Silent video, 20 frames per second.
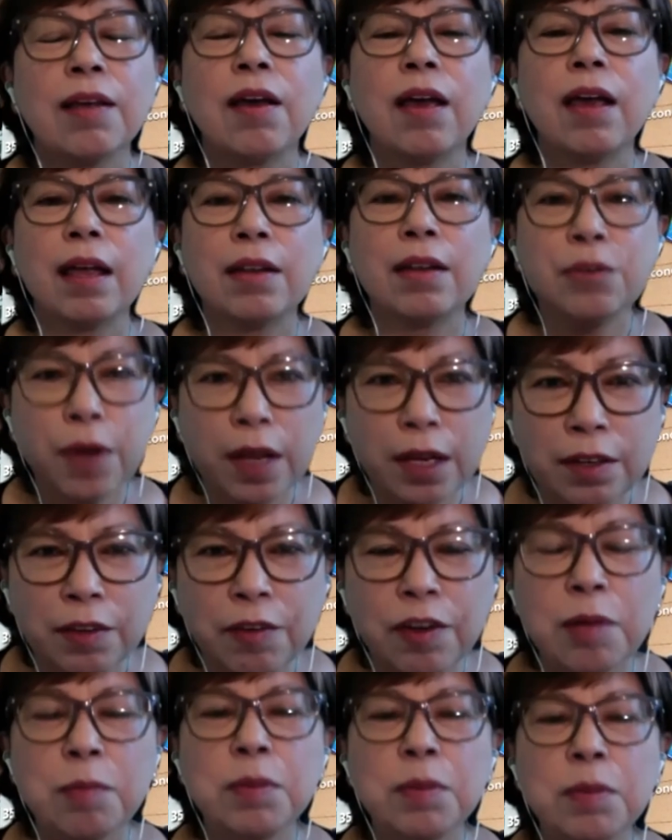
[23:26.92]
trade
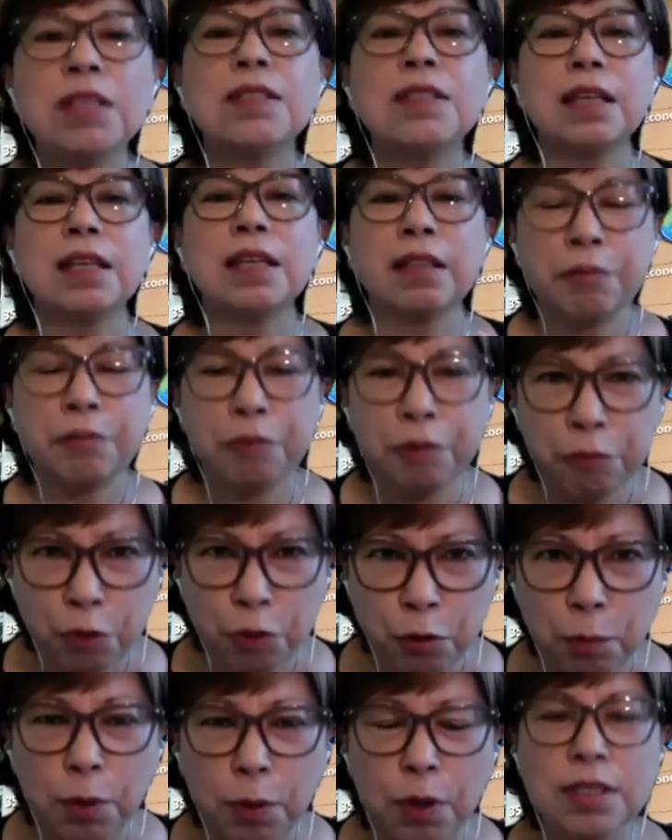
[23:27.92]
agreements, in the
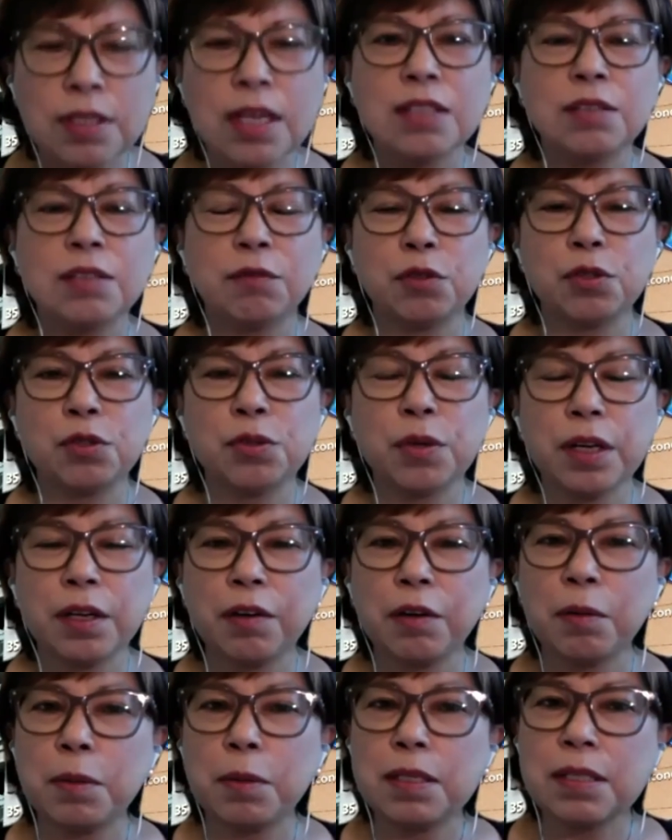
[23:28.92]
review process of those trade
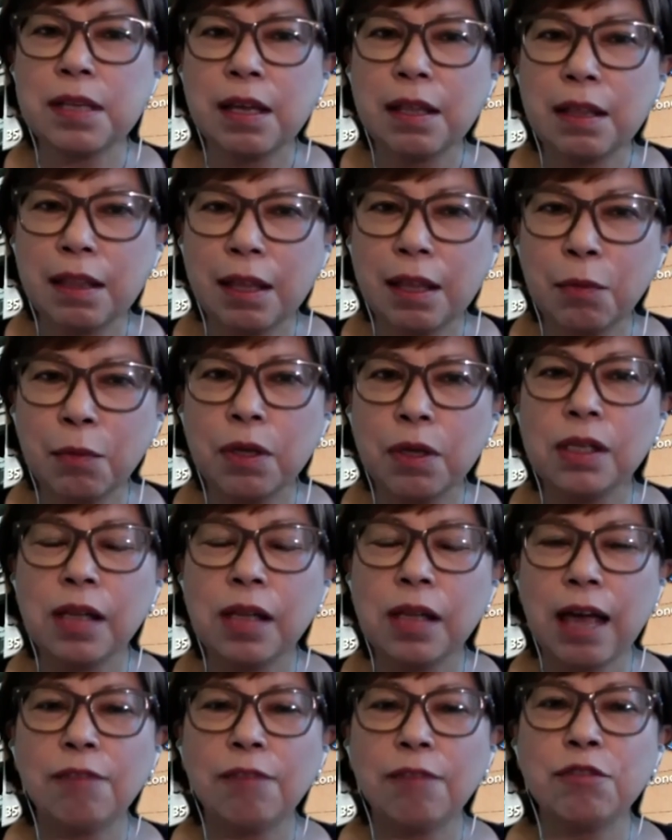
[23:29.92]
agreements, there will
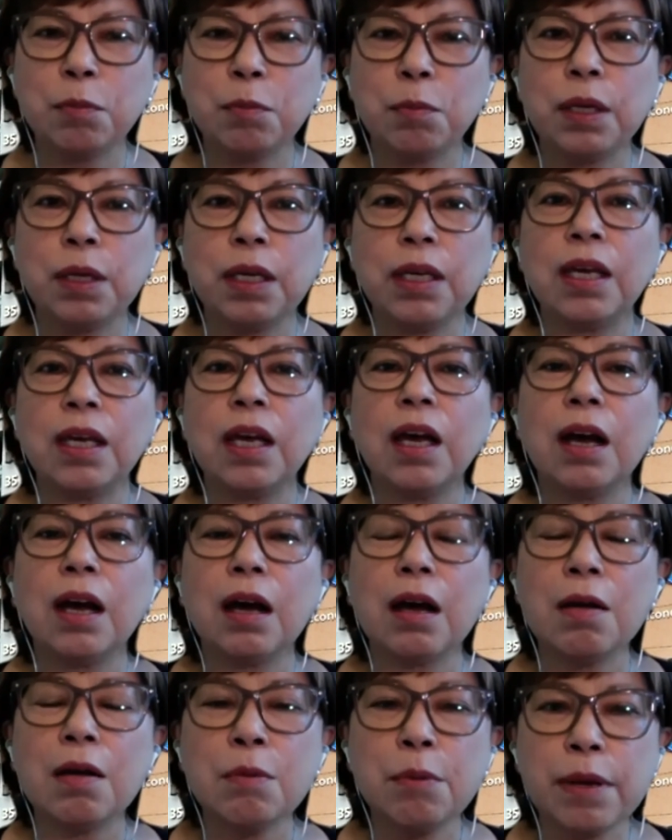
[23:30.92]
have to be
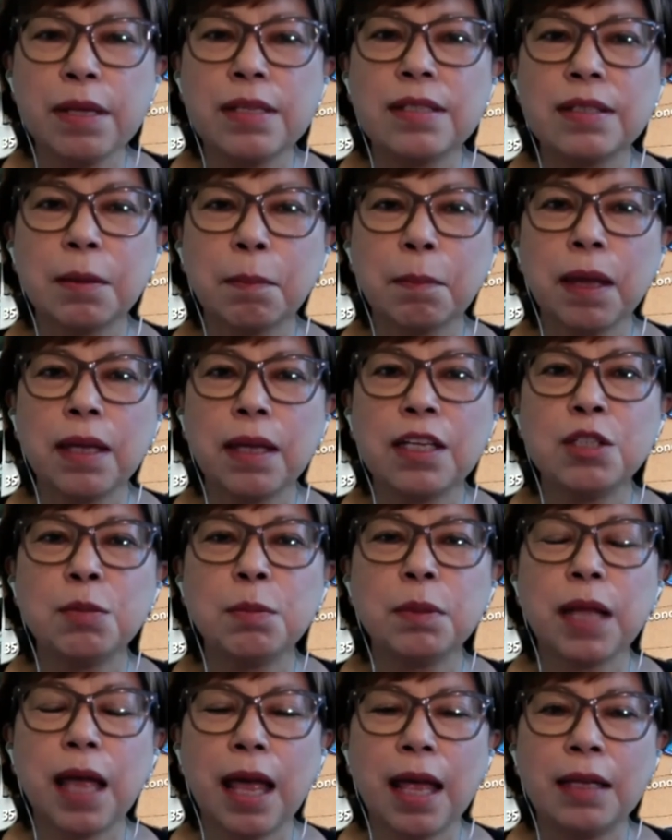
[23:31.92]
a risk
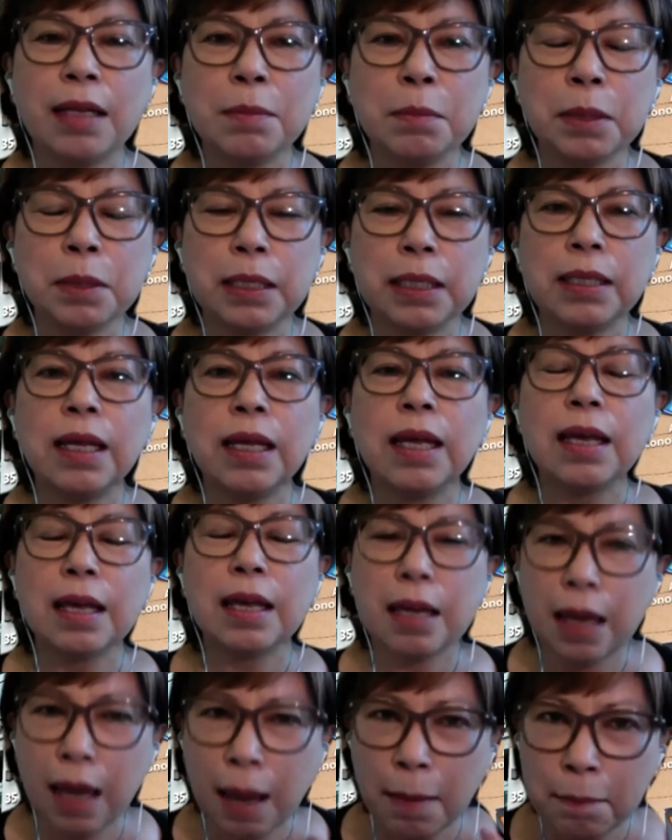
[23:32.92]
management element
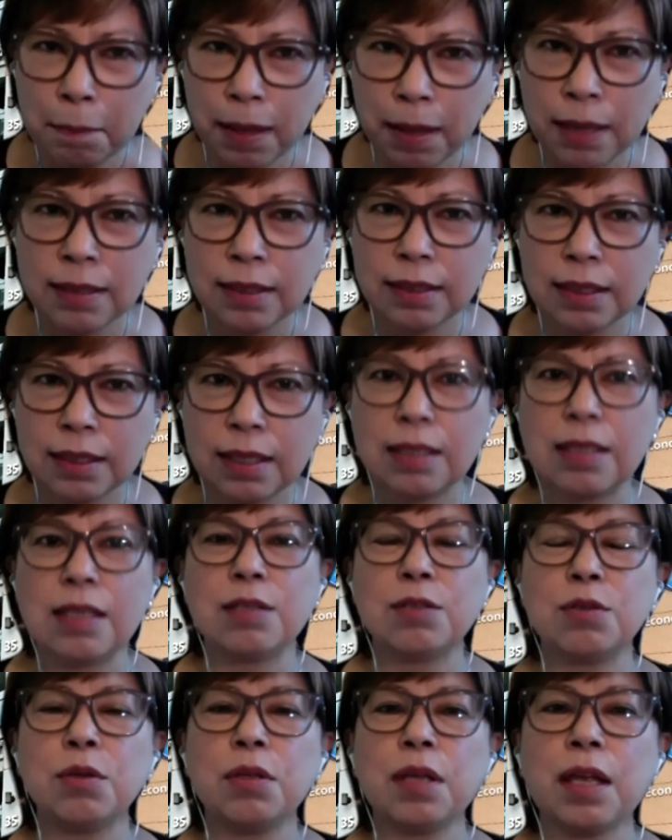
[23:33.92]
embedded in it,
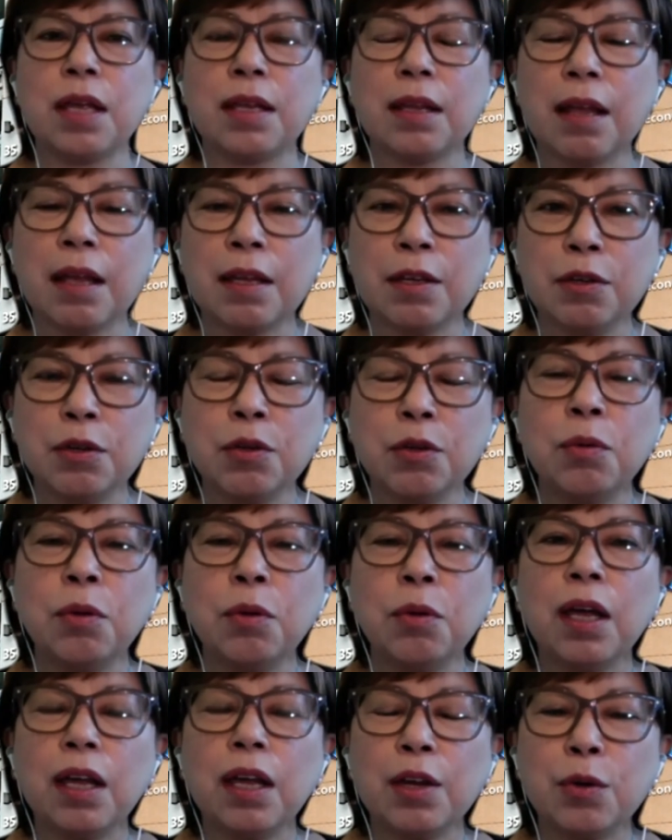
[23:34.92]
so that
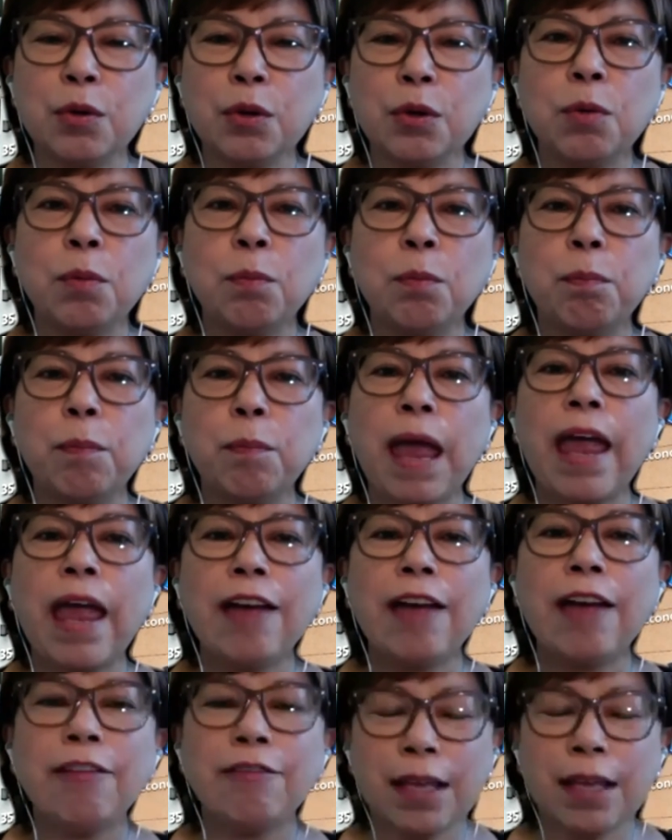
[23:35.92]
you
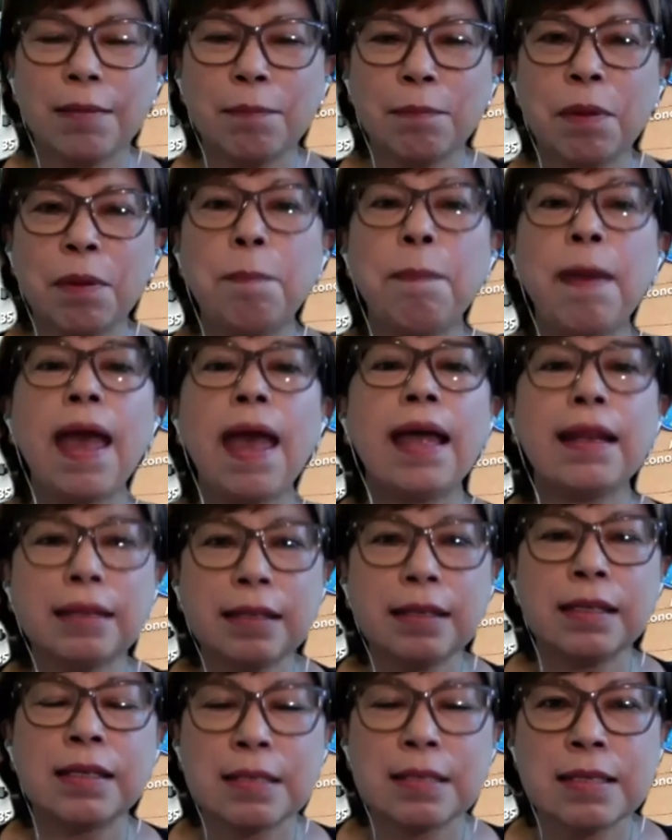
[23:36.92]
have that
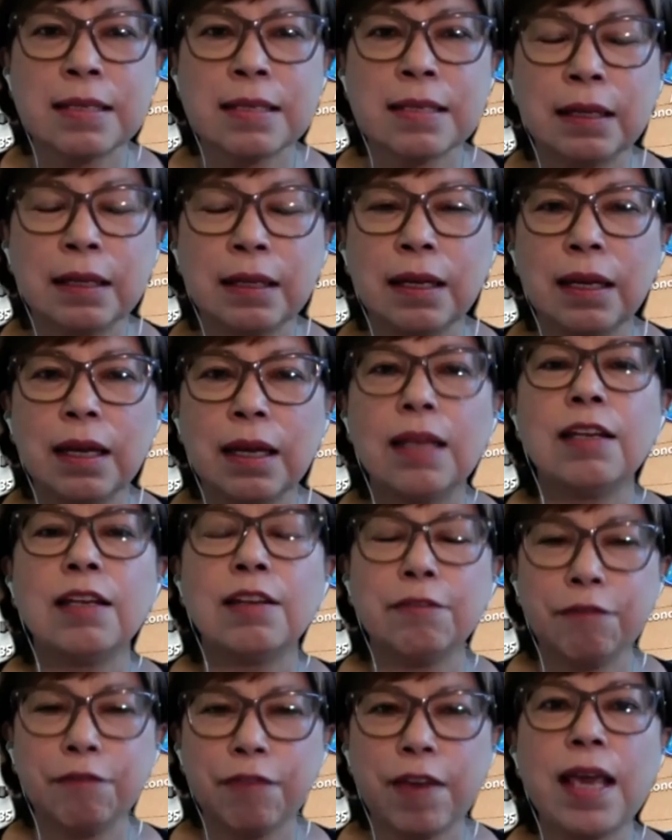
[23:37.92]
preparedness in the
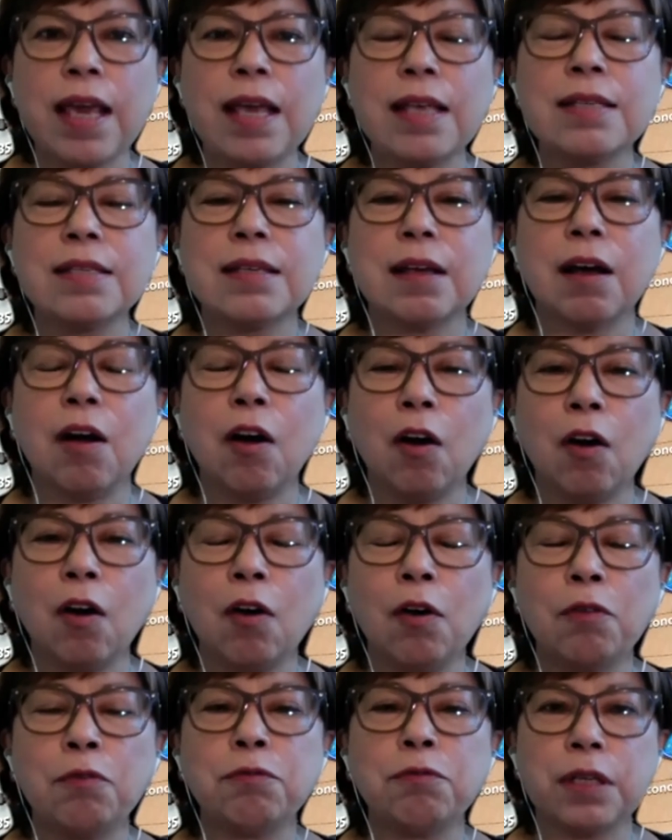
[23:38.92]
face
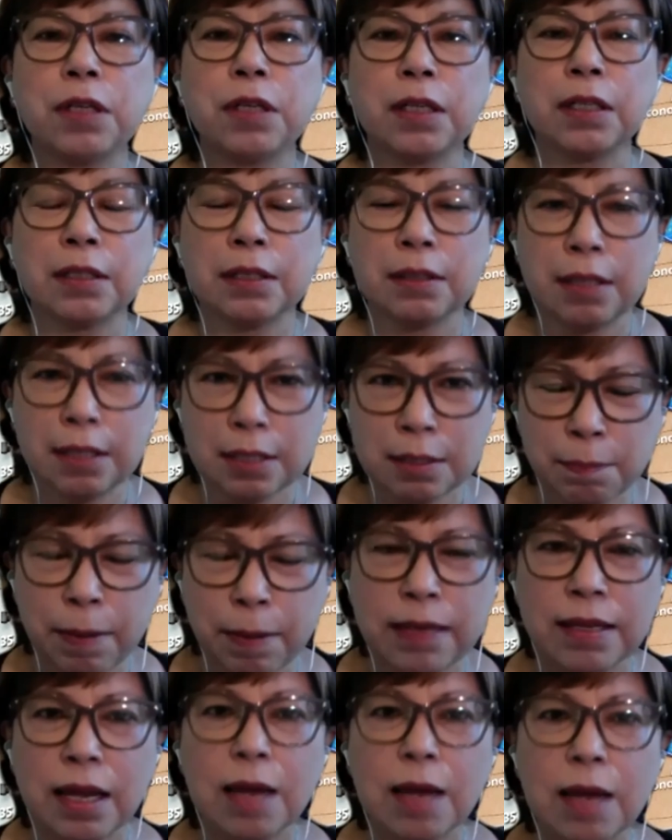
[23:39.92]
of these
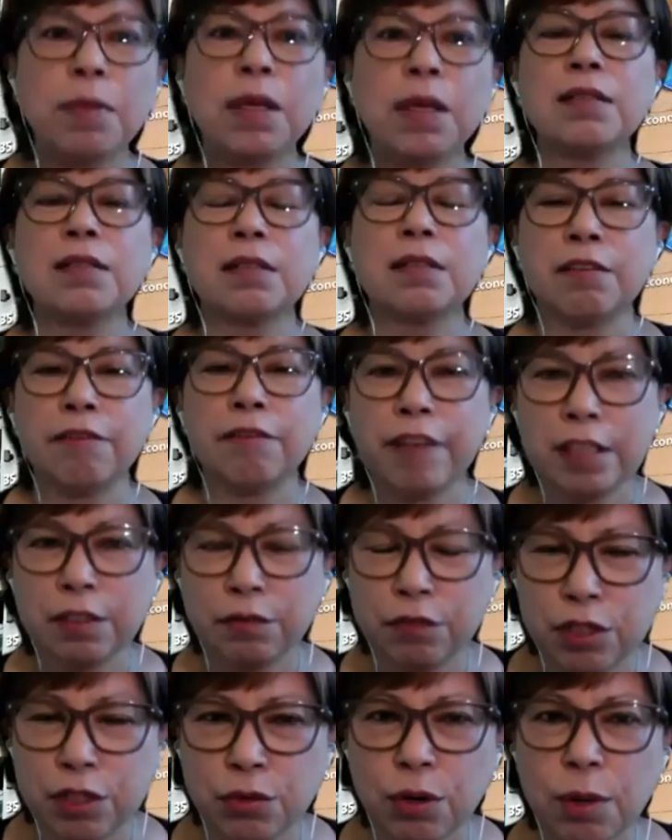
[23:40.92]
pandemics, in the face of
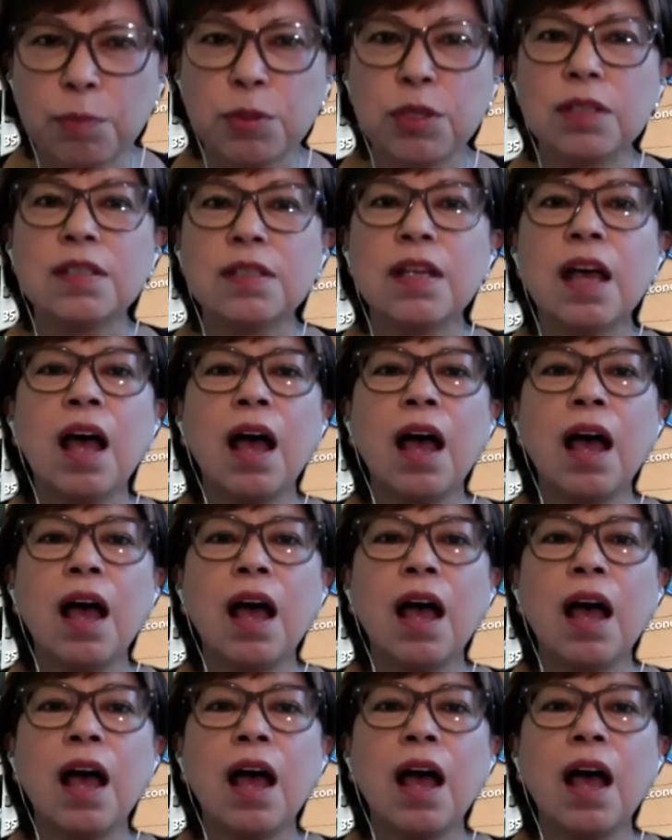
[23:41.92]
disruptions,